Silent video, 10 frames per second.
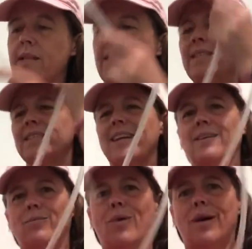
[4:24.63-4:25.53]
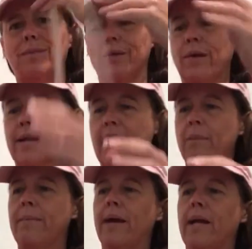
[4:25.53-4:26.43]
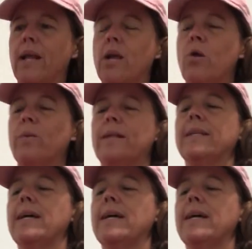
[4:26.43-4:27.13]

This is kind of wobbly right now, but what it